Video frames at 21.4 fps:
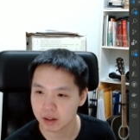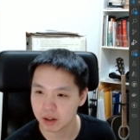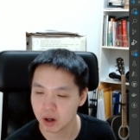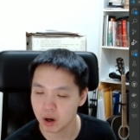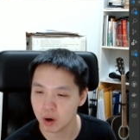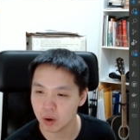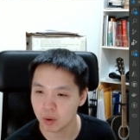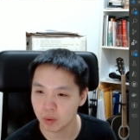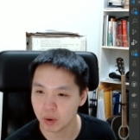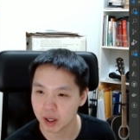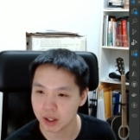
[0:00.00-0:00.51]

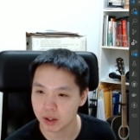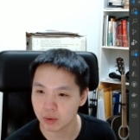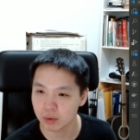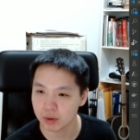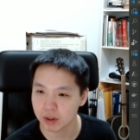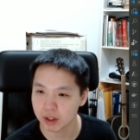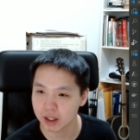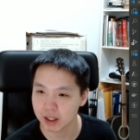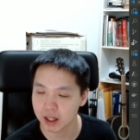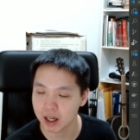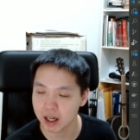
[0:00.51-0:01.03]
Oh, I don't
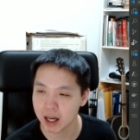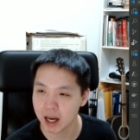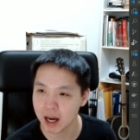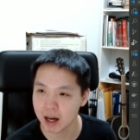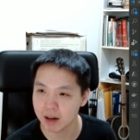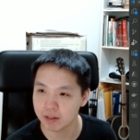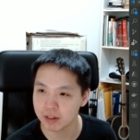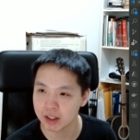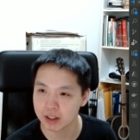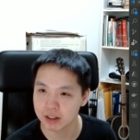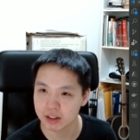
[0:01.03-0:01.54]
think I
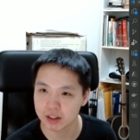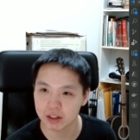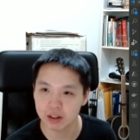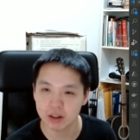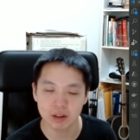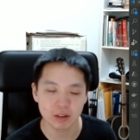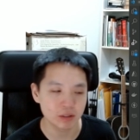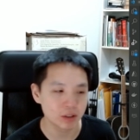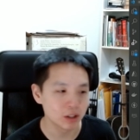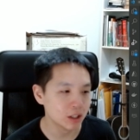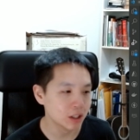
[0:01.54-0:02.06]
have it
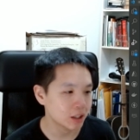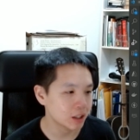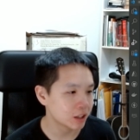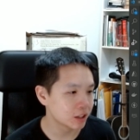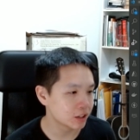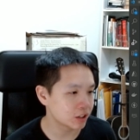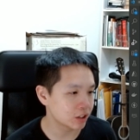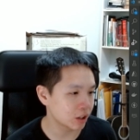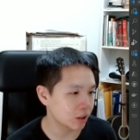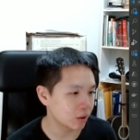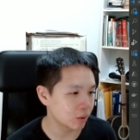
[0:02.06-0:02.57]
installed.
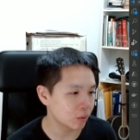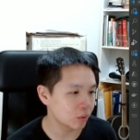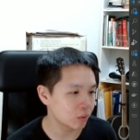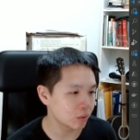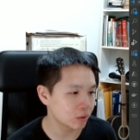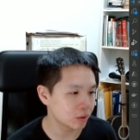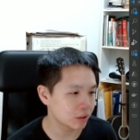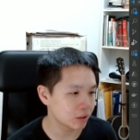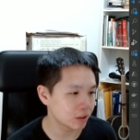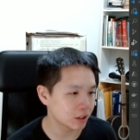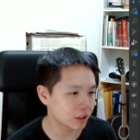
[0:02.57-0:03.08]
So
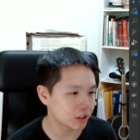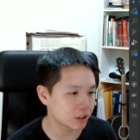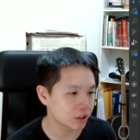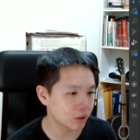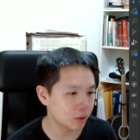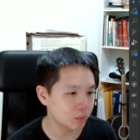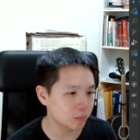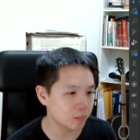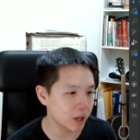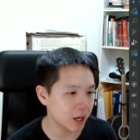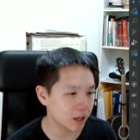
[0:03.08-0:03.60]
let's
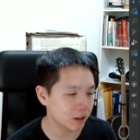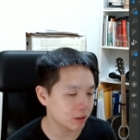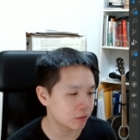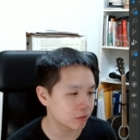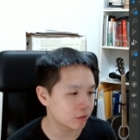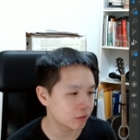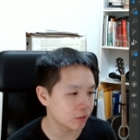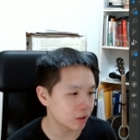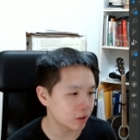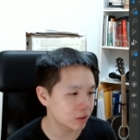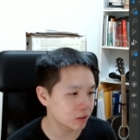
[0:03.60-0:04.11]
go back
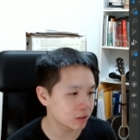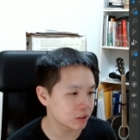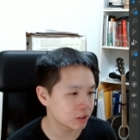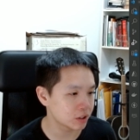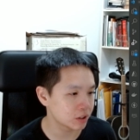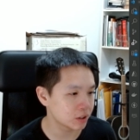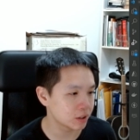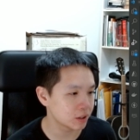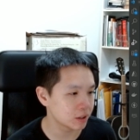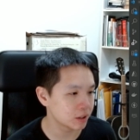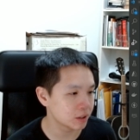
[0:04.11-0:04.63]

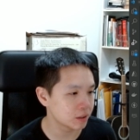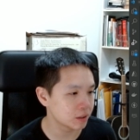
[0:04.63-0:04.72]
first